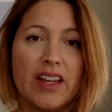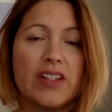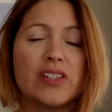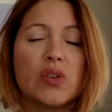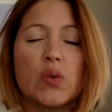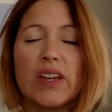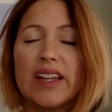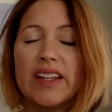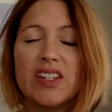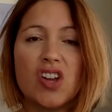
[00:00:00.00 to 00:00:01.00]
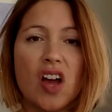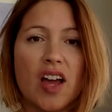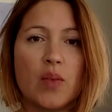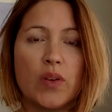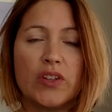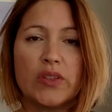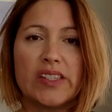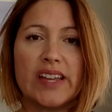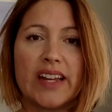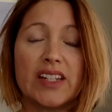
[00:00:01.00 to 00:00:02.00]
So, any time when you're
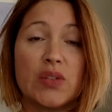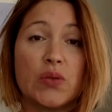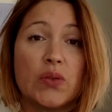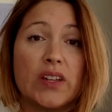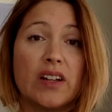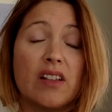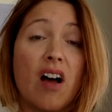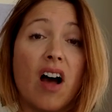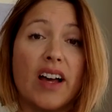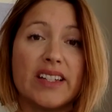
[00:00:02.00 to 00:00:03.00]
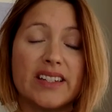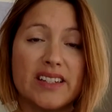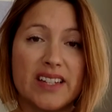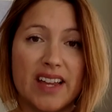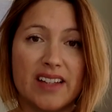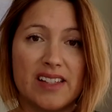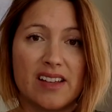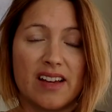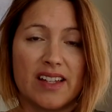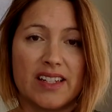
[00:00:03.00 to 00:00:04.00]
starting to feel heightened
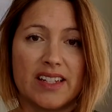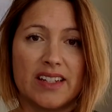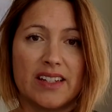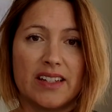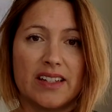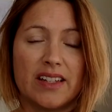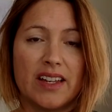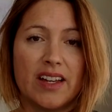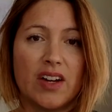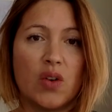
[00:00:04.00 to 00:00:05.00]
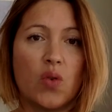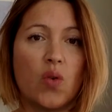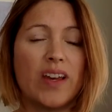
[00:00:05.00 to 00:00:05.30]
anxiety, or